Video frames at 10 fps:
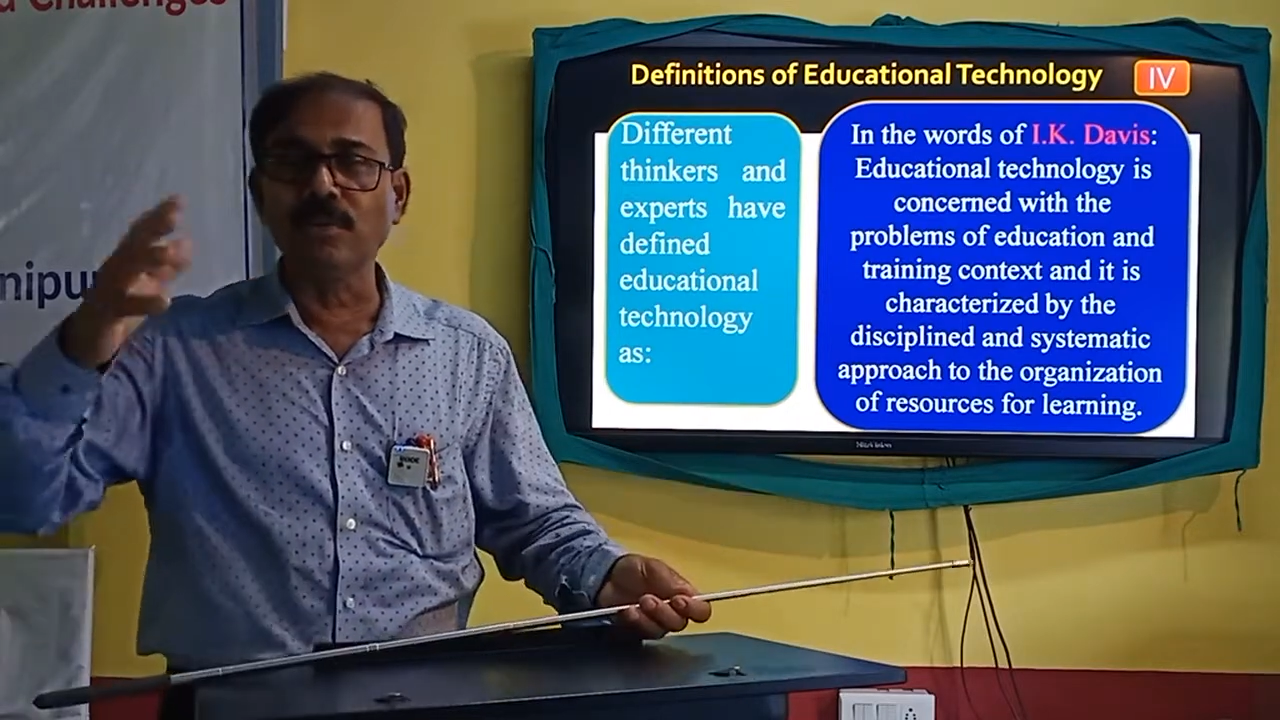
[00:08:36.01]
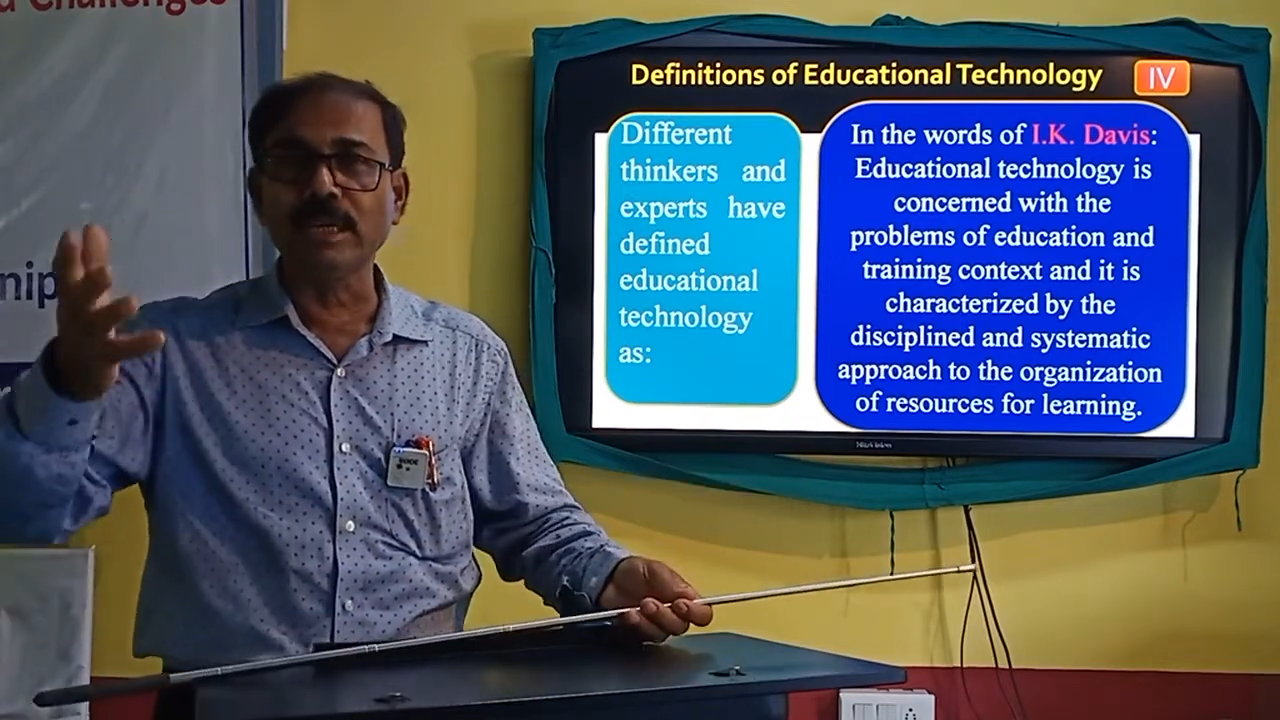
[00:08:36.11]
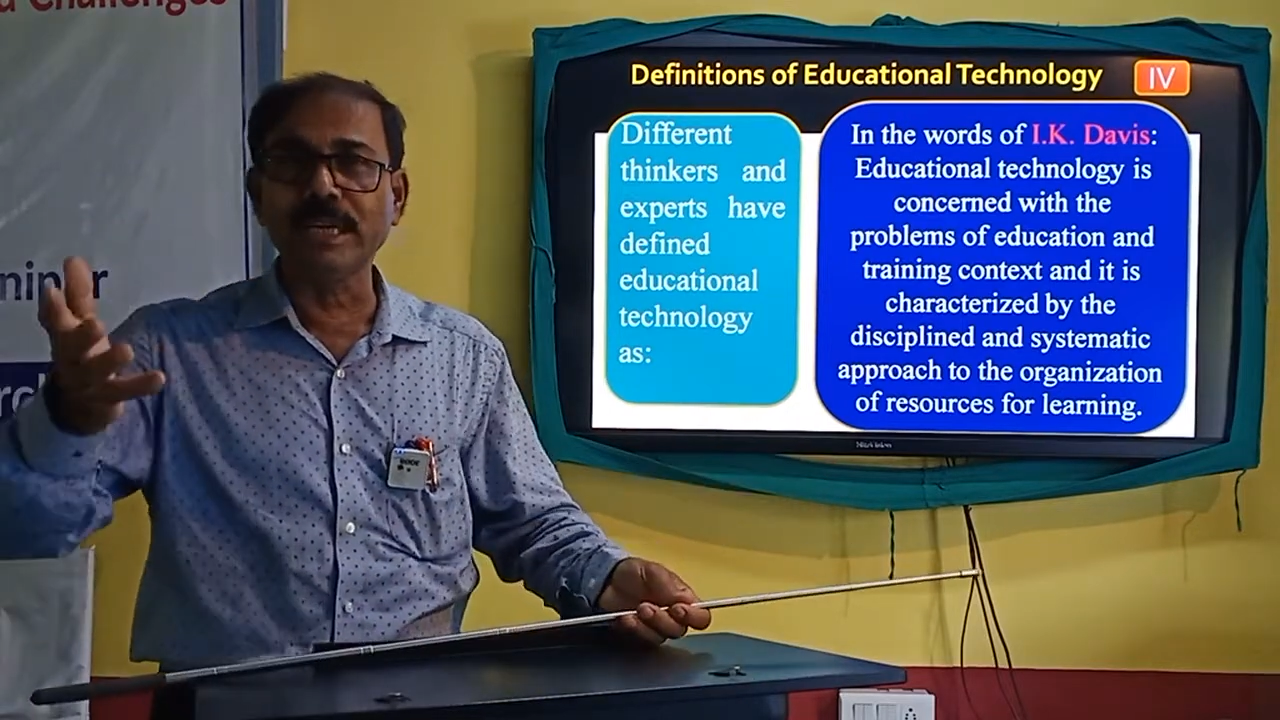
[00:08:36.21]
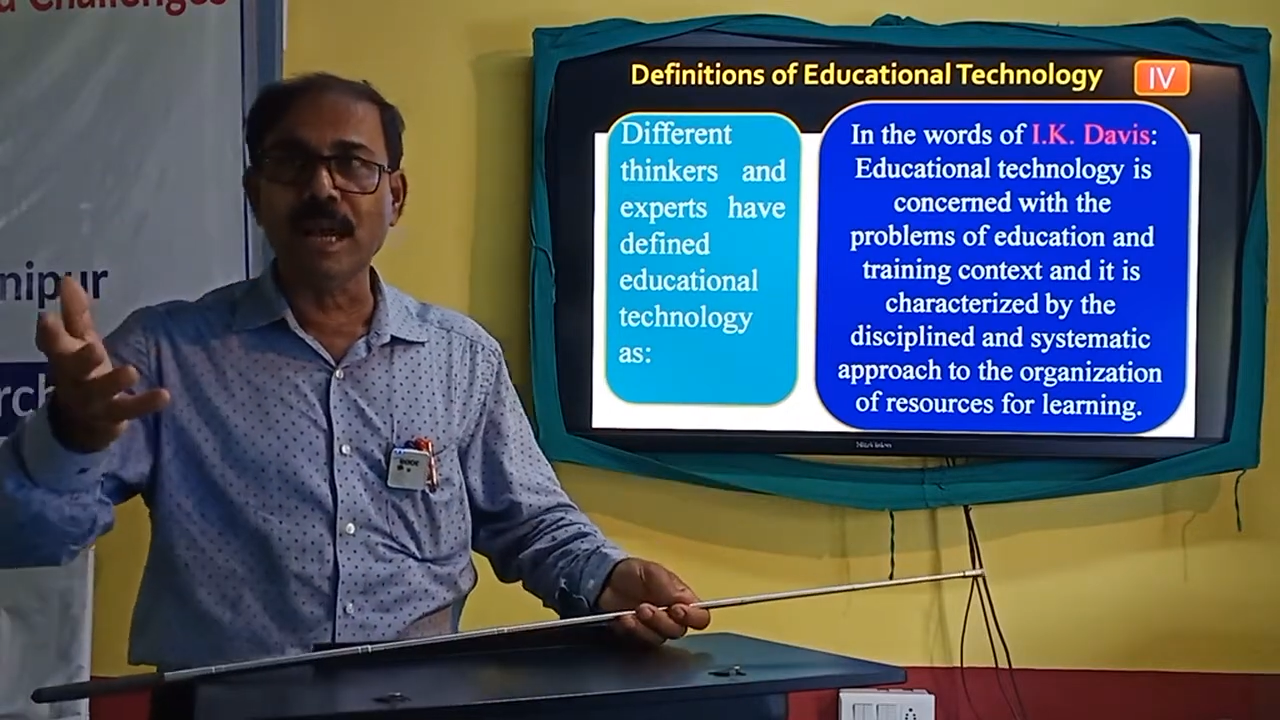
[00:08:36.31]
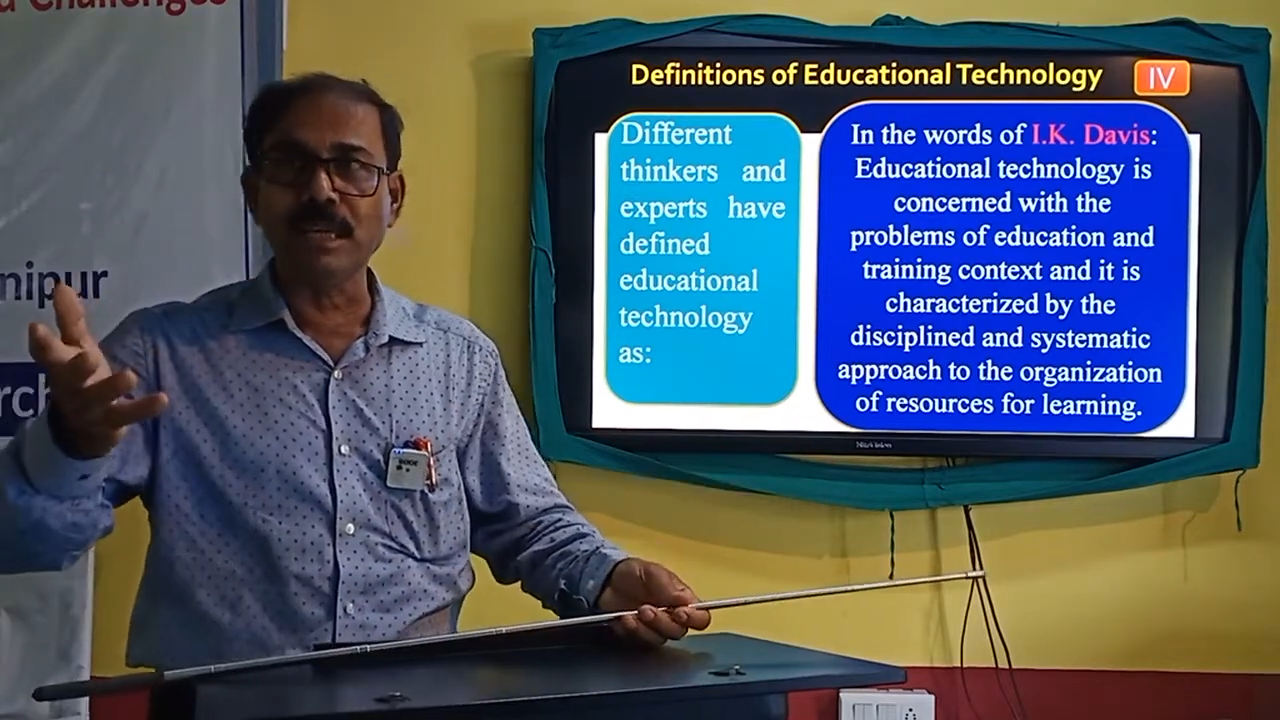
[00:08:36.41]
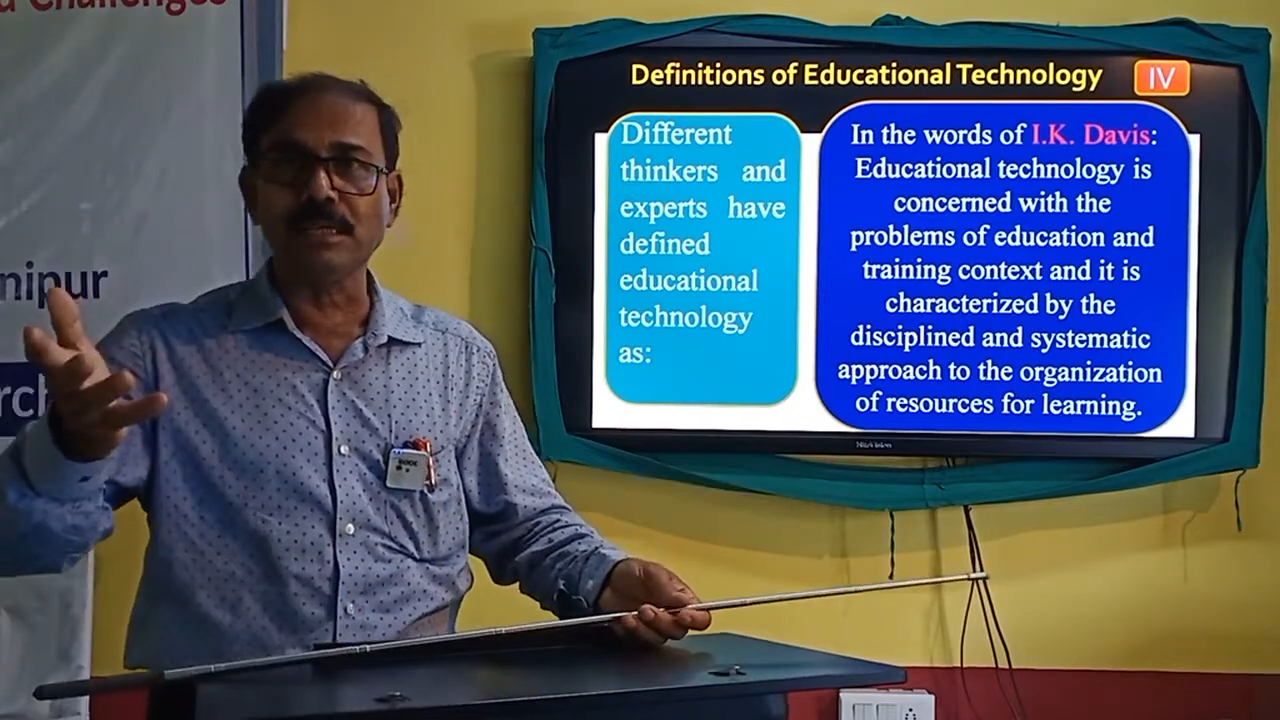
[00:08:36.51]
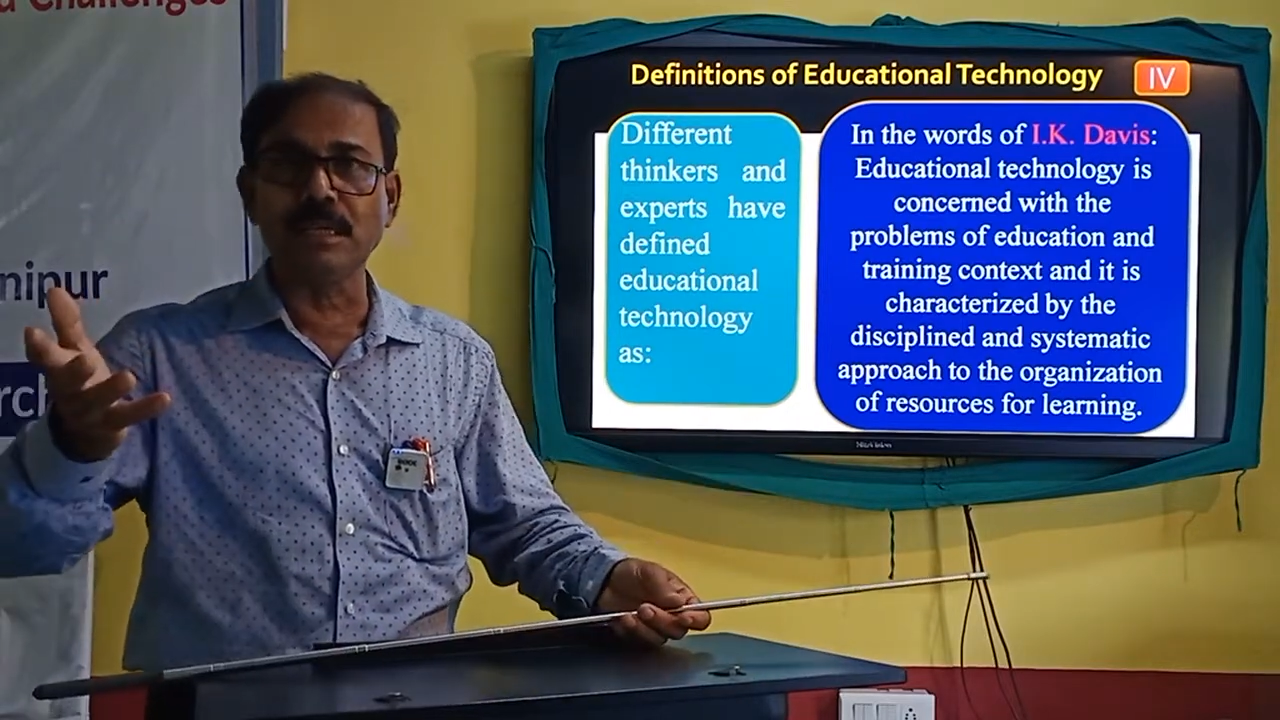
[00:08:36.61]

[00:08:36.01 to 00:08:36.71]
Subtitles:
organize